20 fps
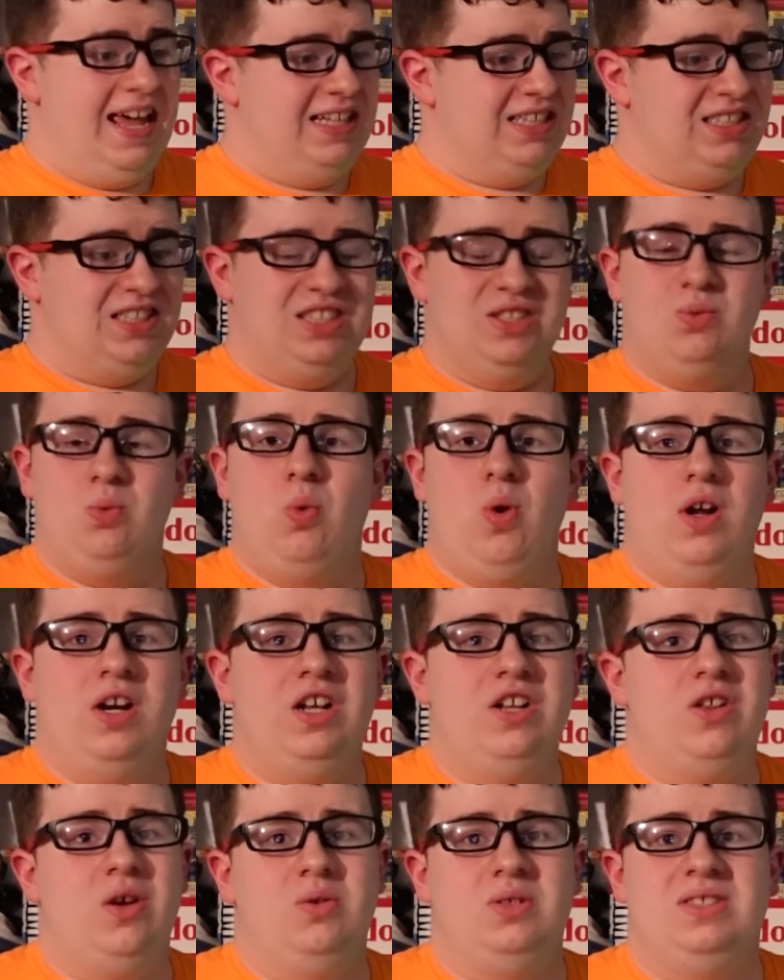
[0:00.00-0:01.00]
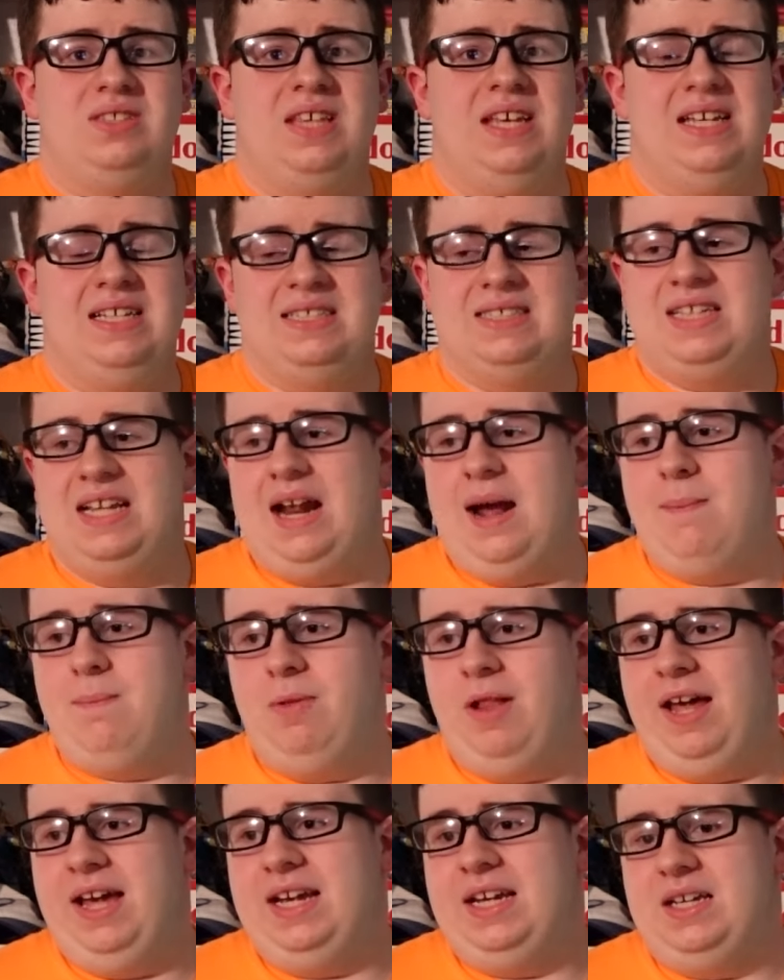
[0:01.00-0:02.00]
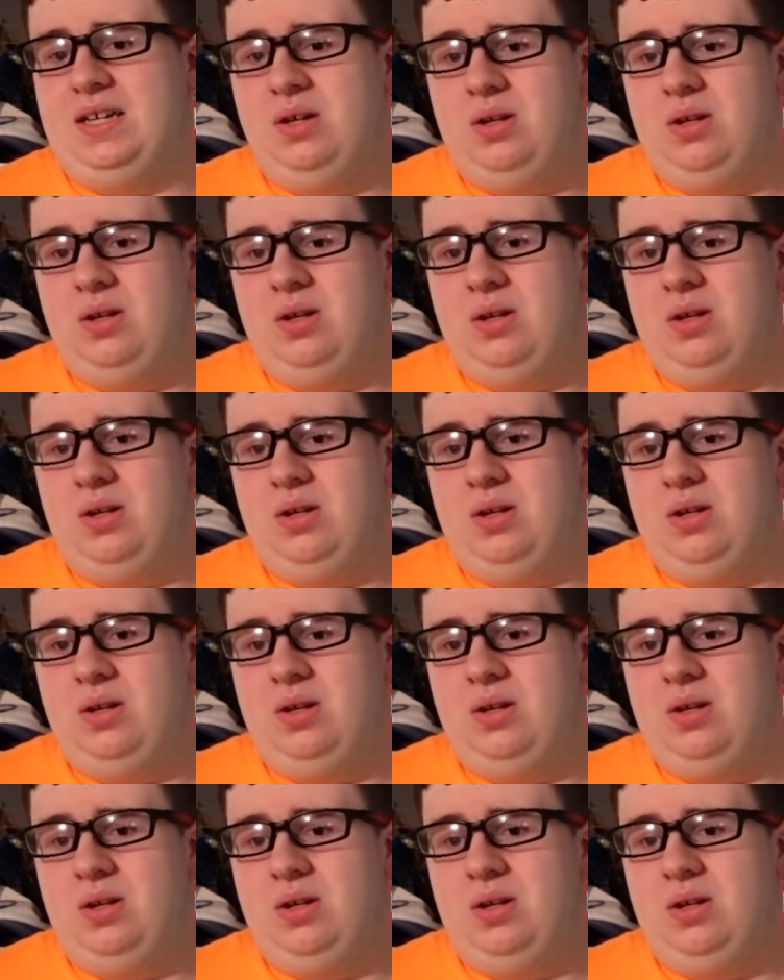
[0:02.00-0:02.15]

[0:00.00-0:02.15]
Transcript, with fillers: it's just one of those things that I'm like,